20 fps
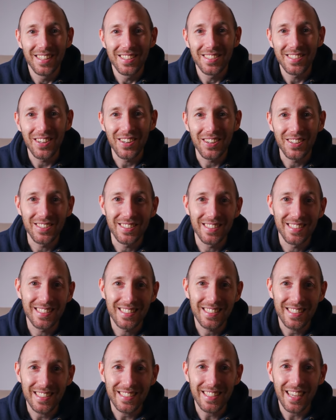So
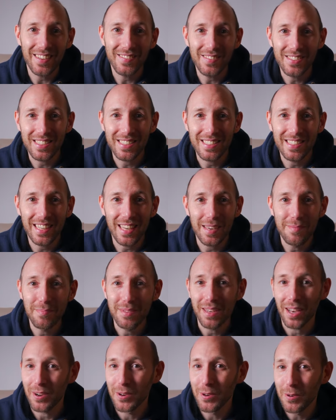sometimes it can
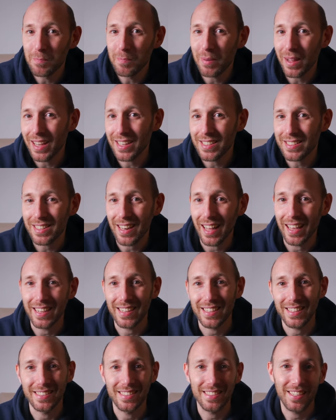be a cool place
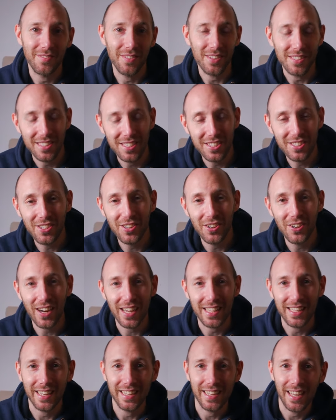like uh, San Francisco,
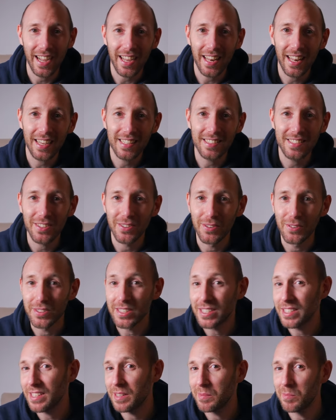Canary Islands, or
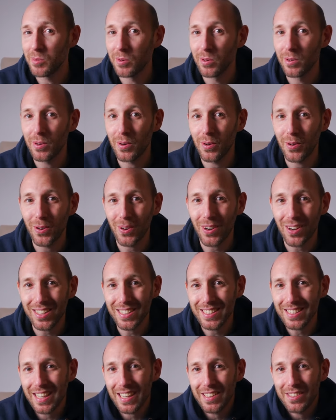Istanbul, or
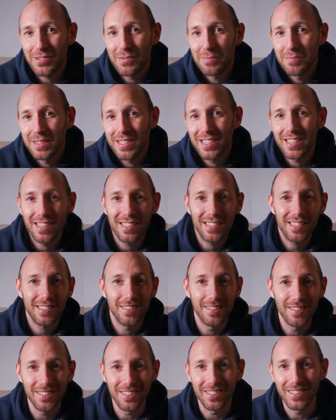other time it could be just
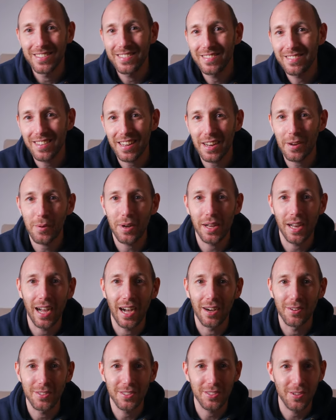uh, you know a
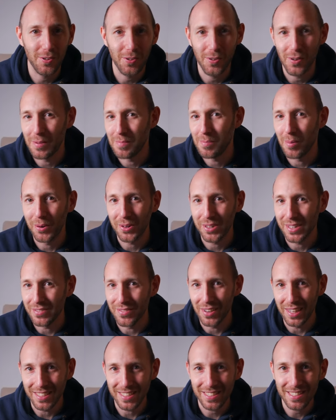warehouse or a border
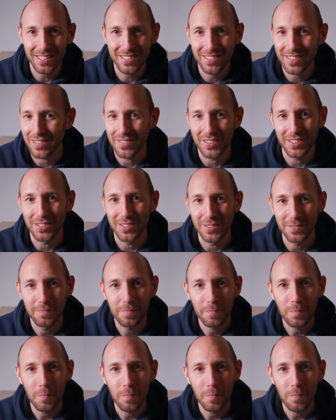event. You never know.